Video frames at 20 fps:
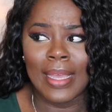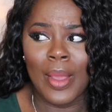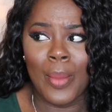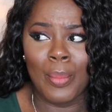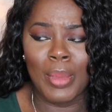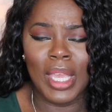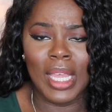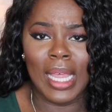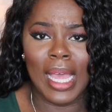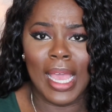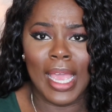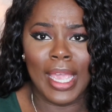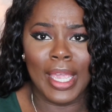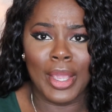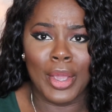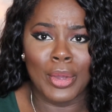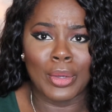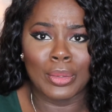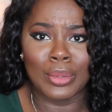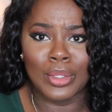be
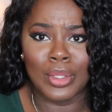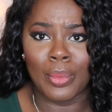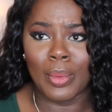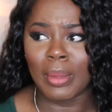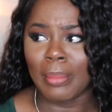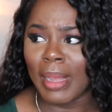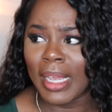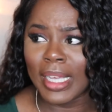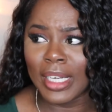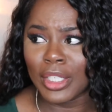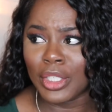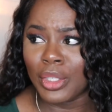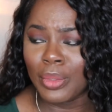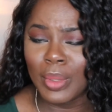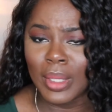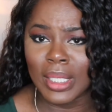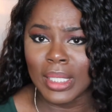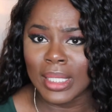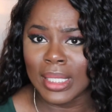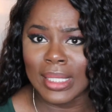like, oh, so what am I going to do
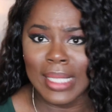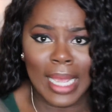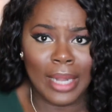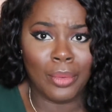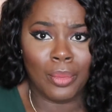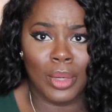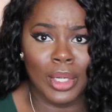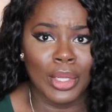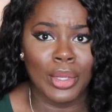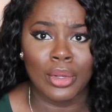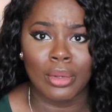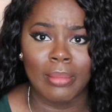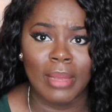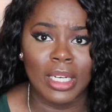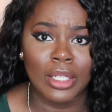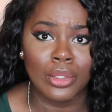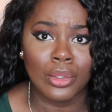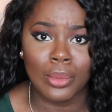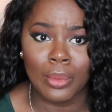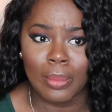with this? Because I don't want to go to
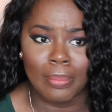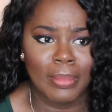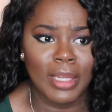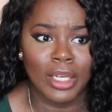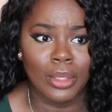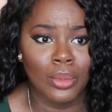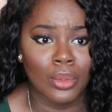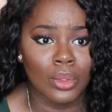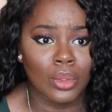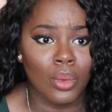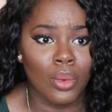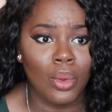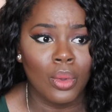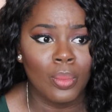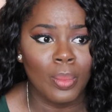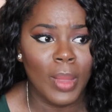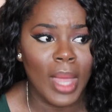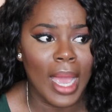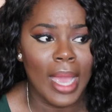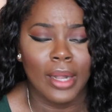medical
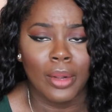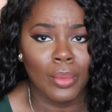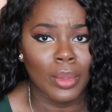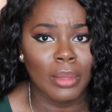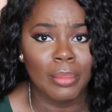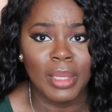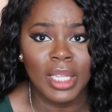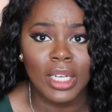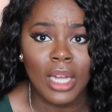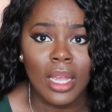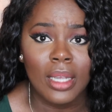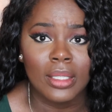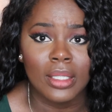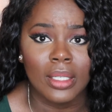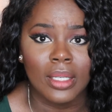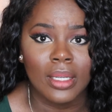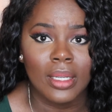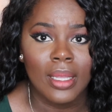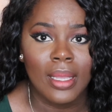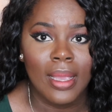school. I don't want to be a
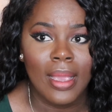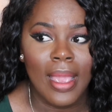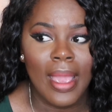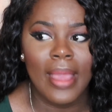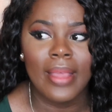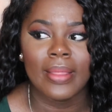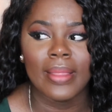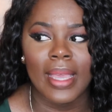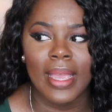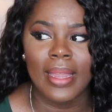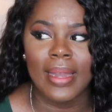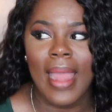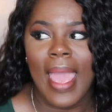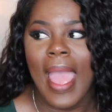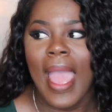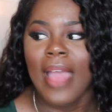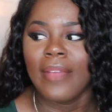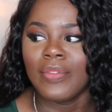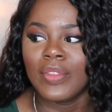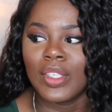doctor. And then
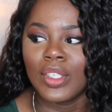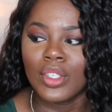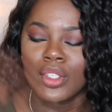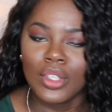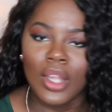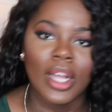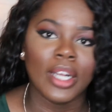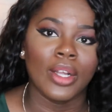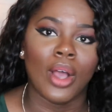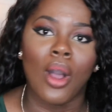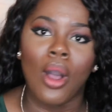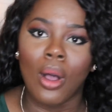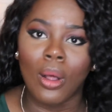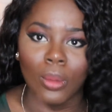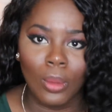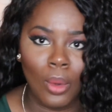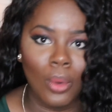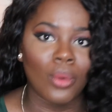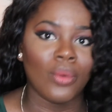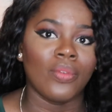have to start
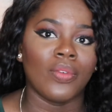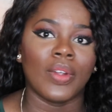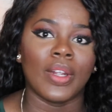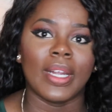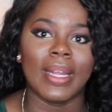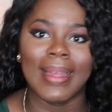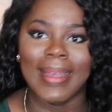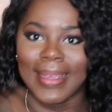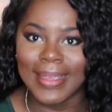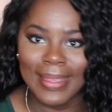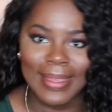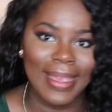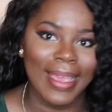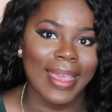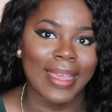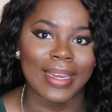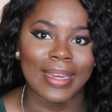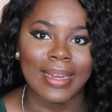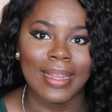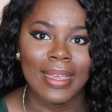all over
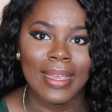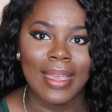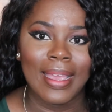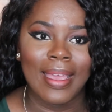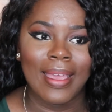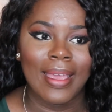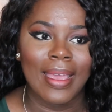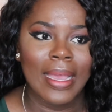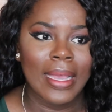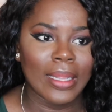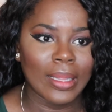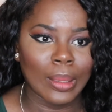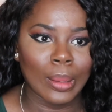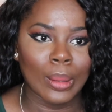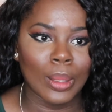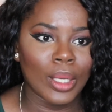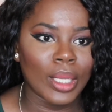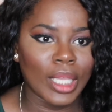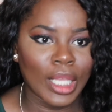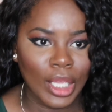again
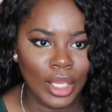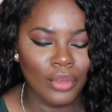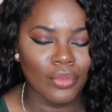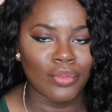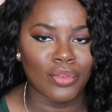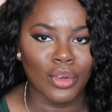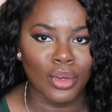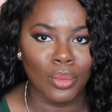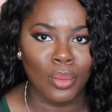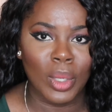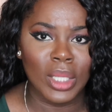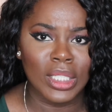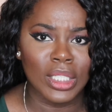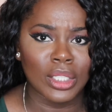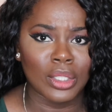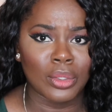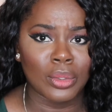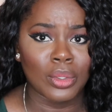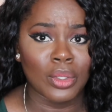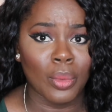looking for what
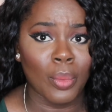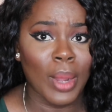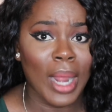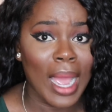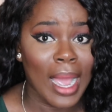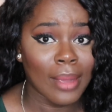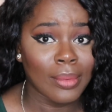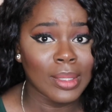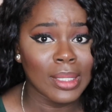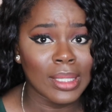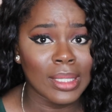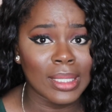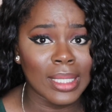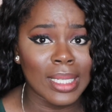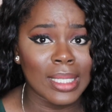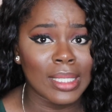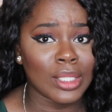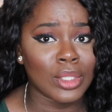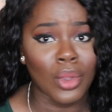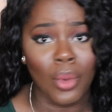to do. So what I would
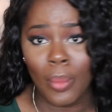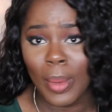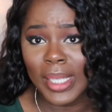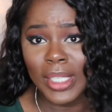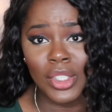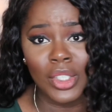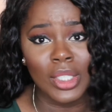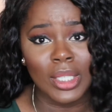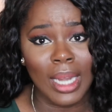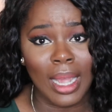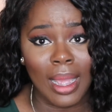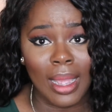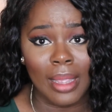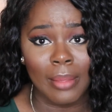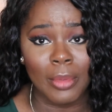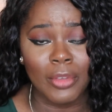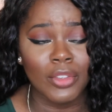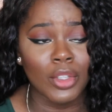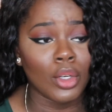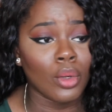suggest, don't waste your
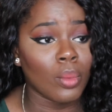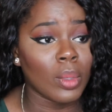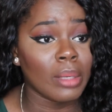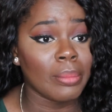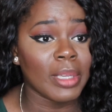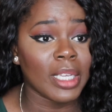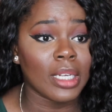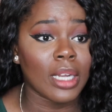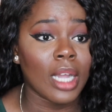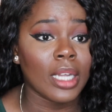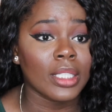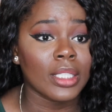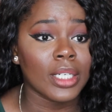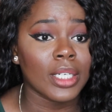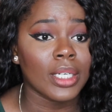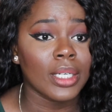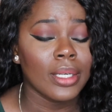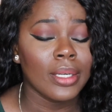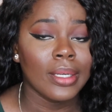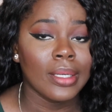time. If you don't want to be a
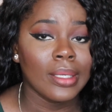doctor,